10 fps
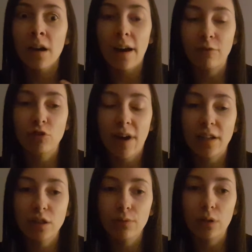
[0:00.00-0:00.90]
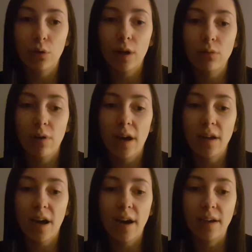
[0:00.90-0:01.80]
I've tried to record one
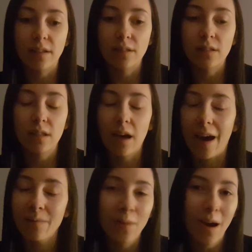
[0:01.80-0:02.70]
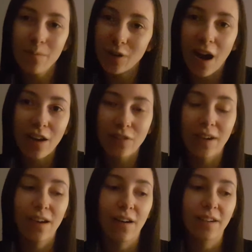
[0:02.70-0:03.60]
and I'm not proud of
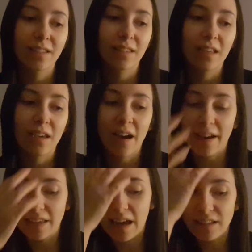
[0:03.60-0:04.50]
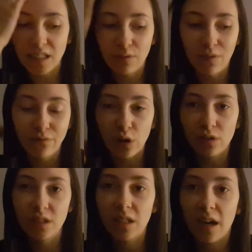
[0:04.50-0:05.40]
it, honestly. I can't even
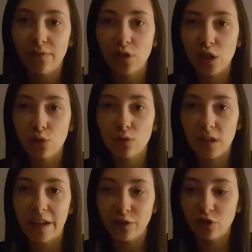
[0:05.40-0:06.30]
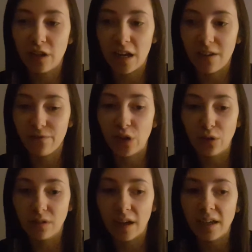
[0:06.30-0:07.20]
focus enough to teach today, it
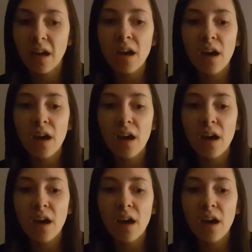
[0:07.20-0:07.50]
feels like.